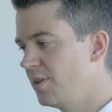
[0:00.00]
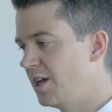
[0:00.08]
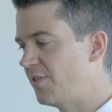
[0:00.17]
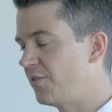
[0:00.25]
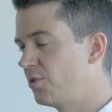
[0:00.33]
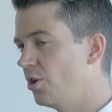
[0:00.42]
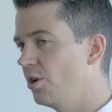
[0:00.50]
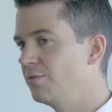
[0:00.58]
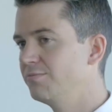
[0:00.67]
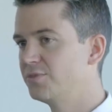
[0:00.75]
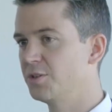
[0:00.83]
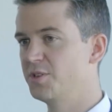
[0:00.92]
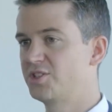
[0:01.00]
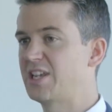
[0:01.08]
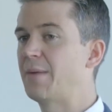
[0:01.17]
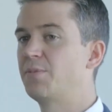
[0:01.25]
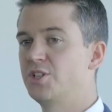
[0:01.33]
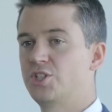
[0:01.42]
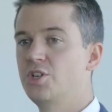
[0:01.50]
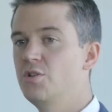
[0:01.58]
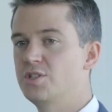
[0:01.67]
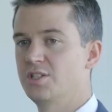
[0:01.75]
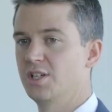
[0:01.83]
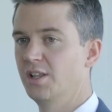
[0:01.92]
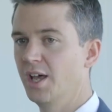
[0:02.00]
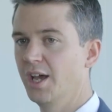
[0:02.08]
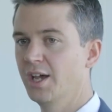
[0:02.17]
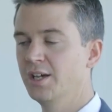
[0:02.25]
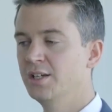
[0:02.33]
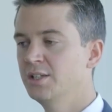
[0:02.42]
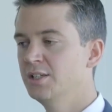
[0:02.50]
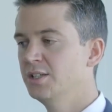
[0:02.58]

if they've got some established users in there